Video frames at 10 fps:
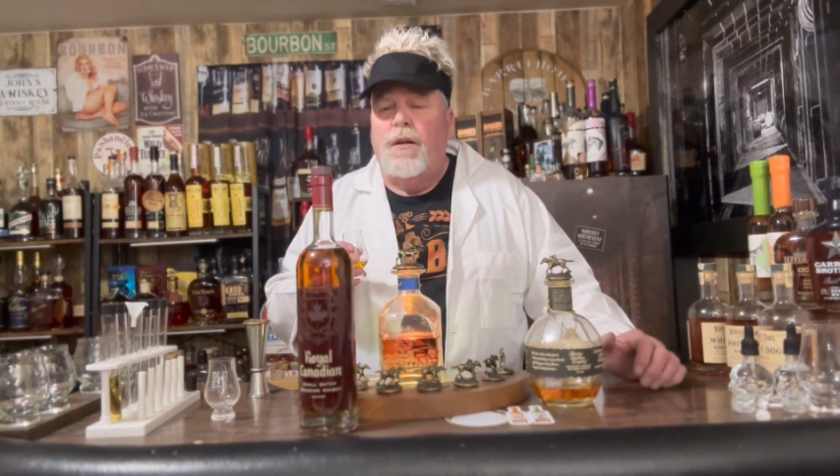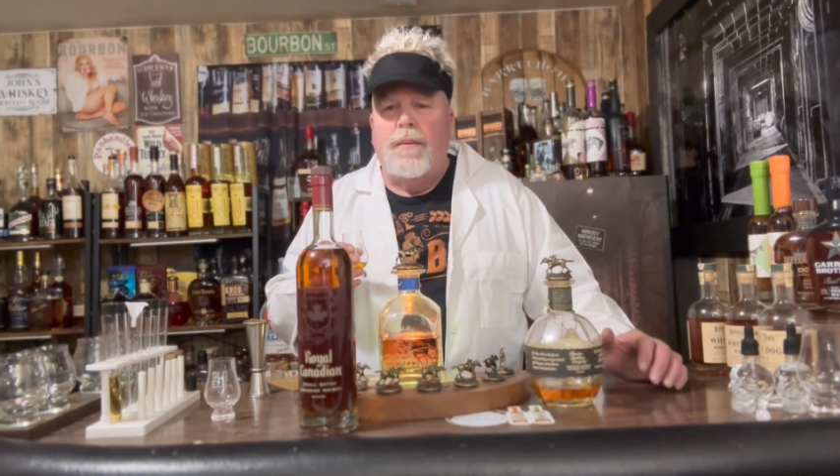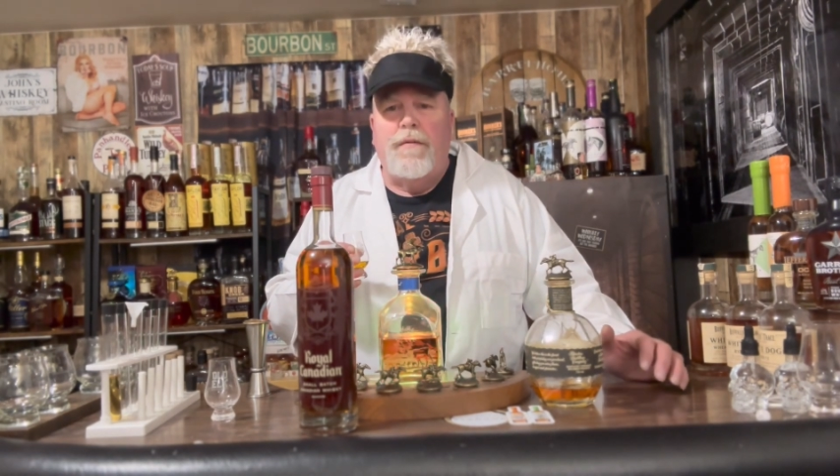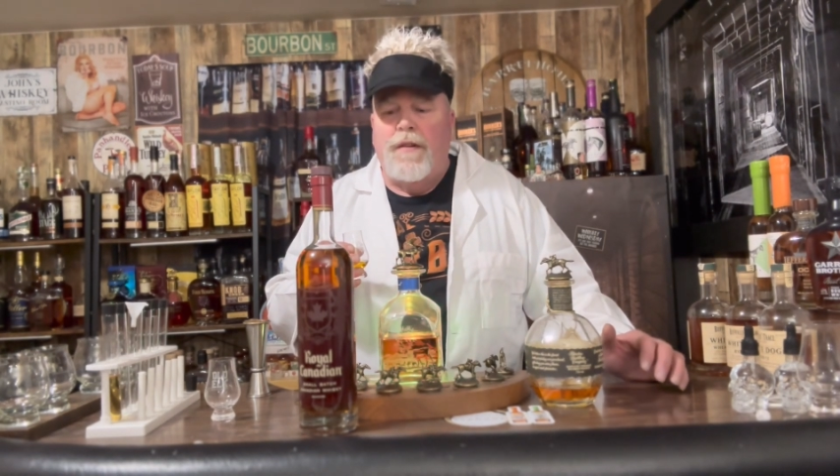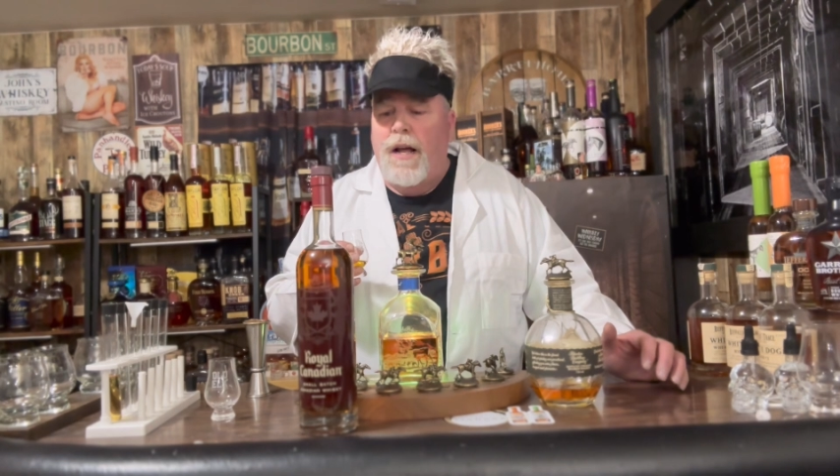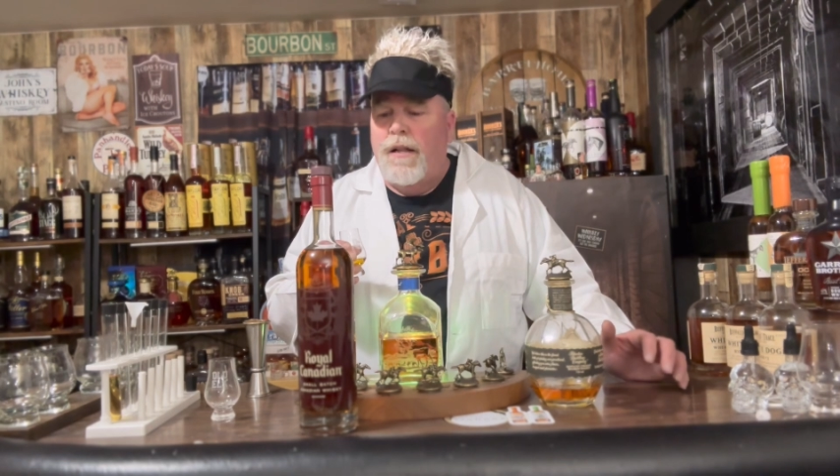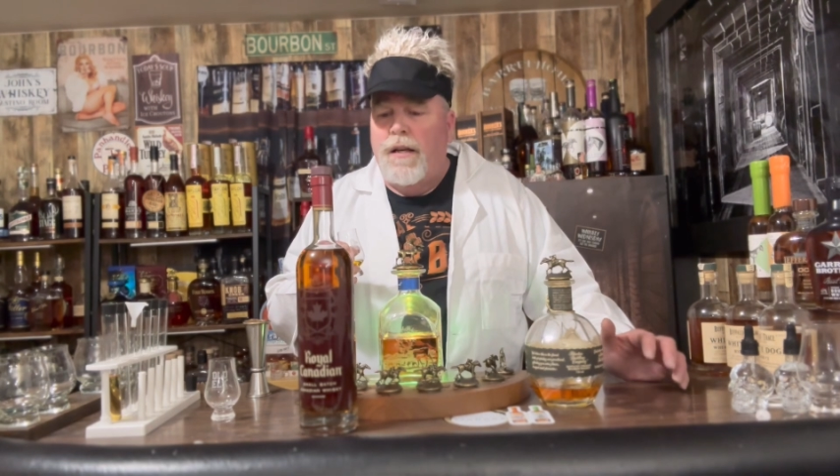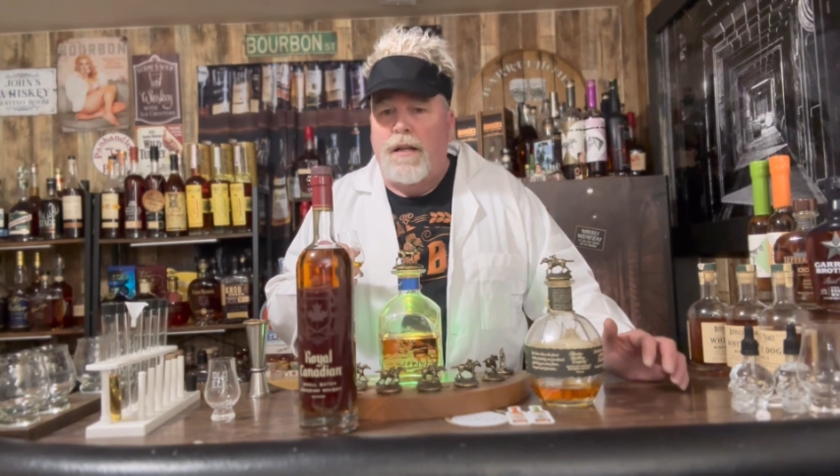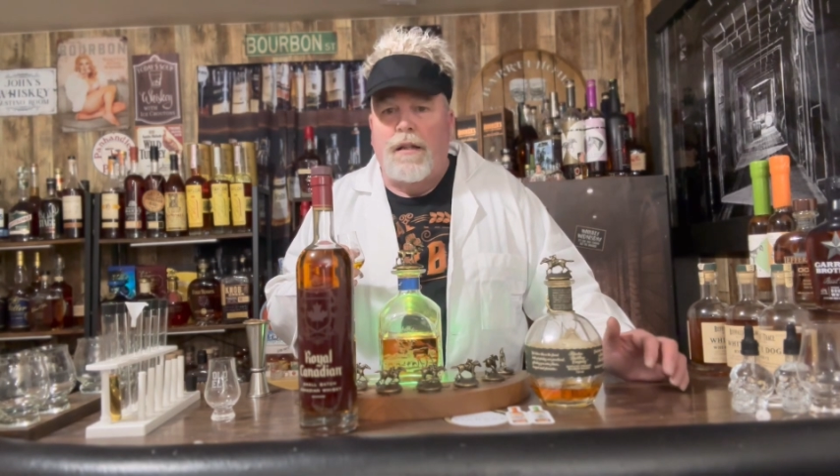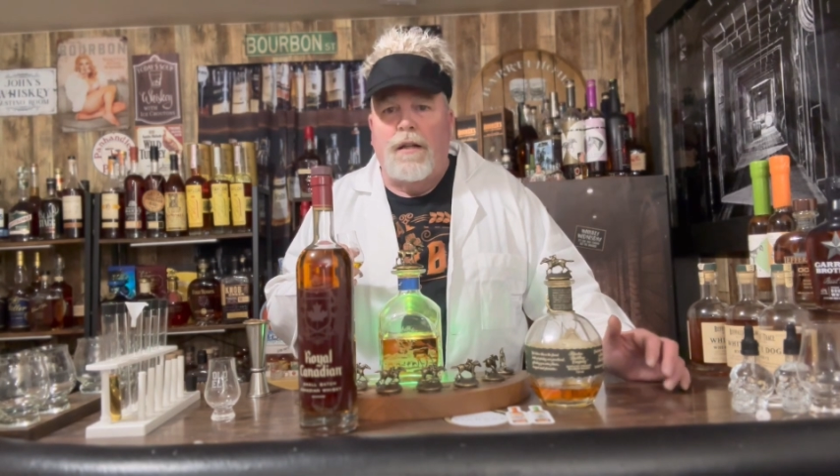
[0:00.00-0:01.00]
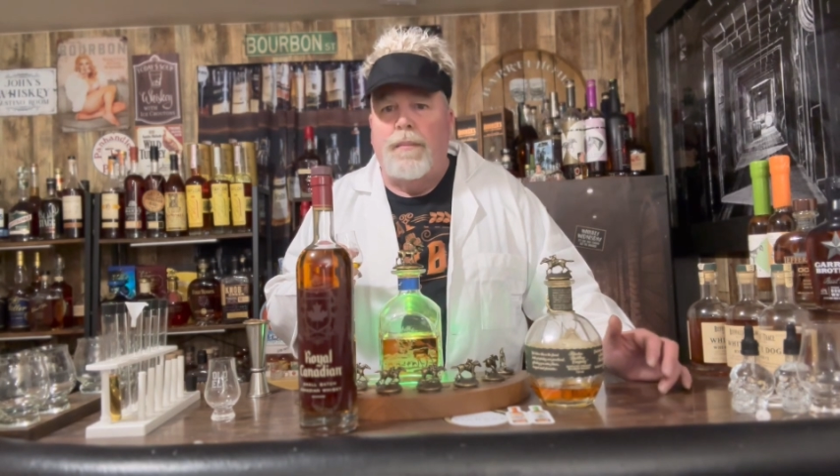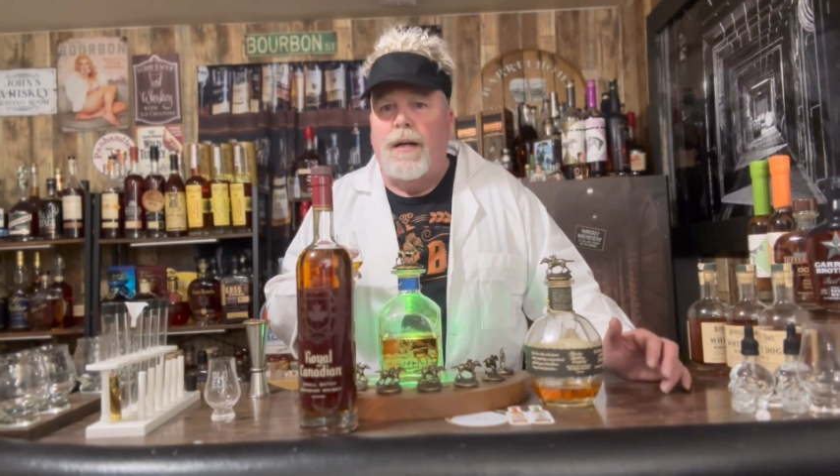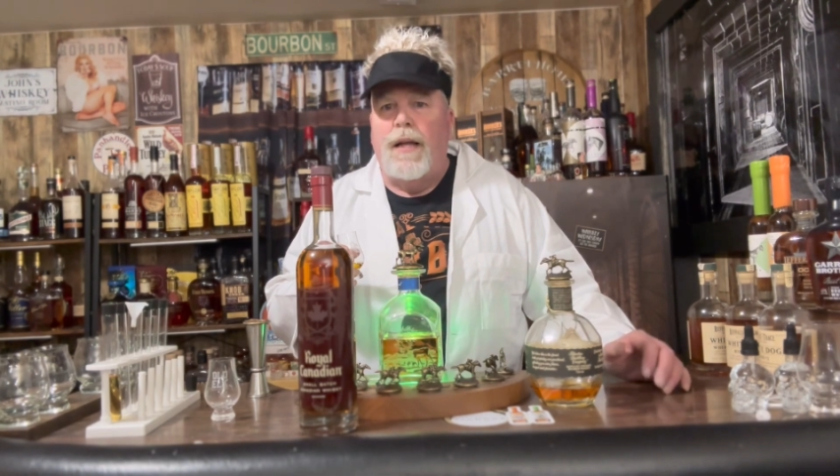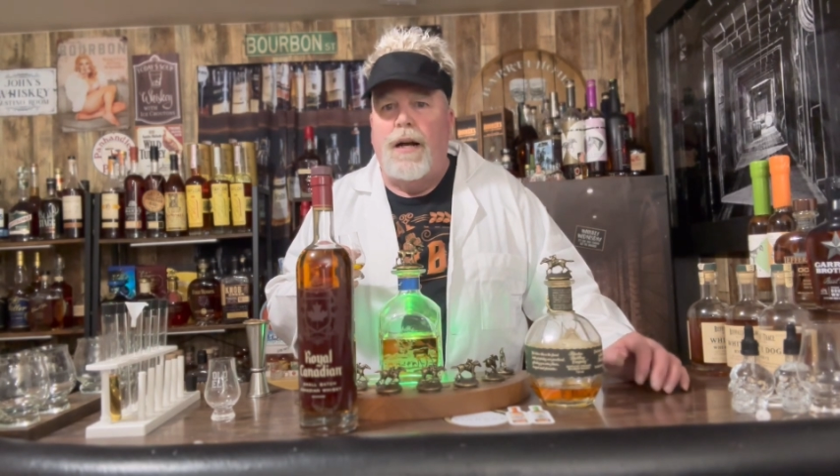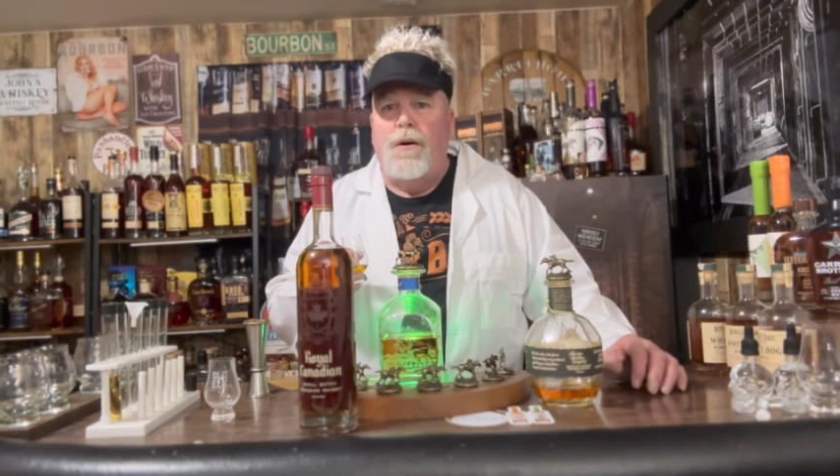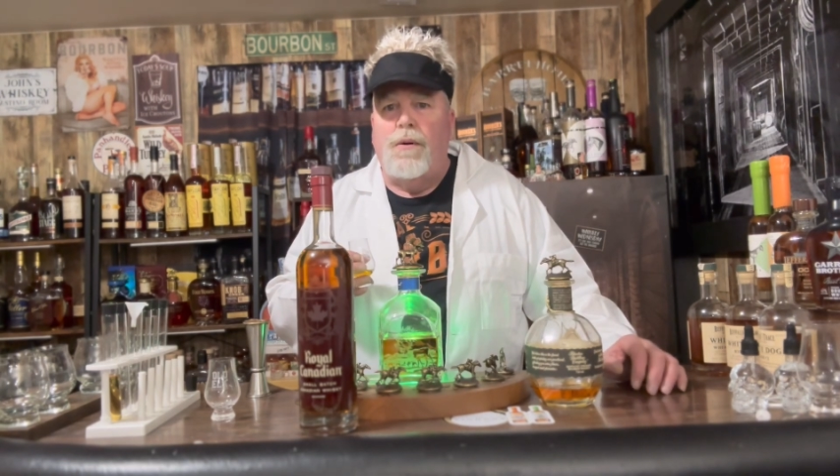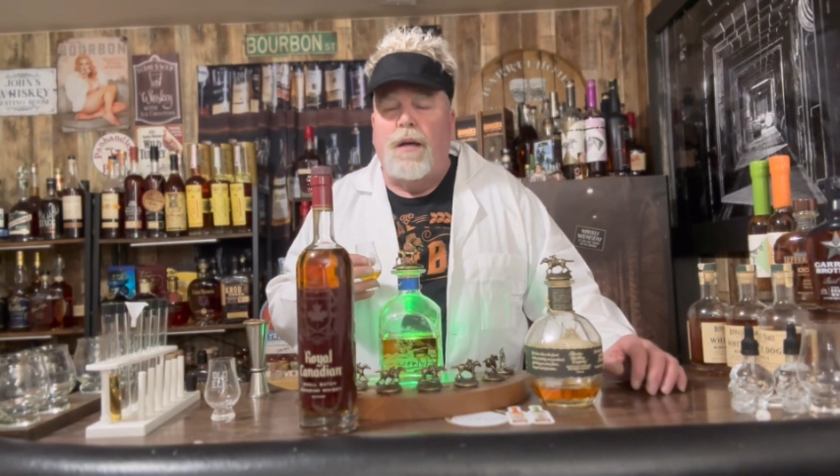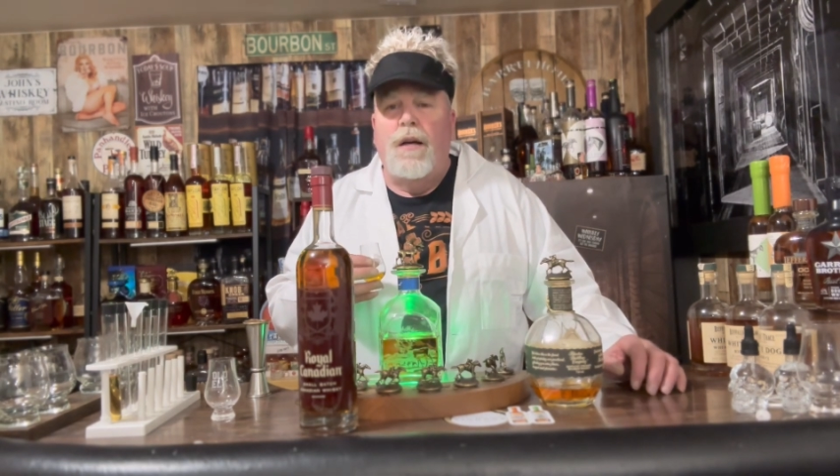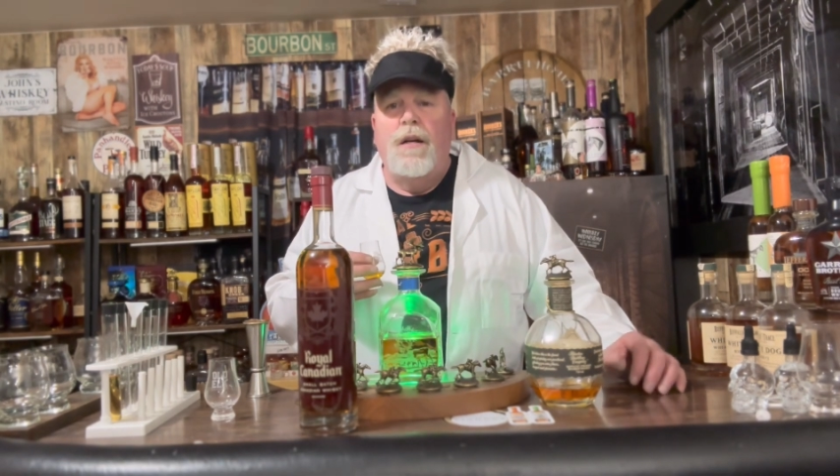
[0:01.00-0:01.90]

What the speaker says: little bit of vanilla, a little bit of light oak.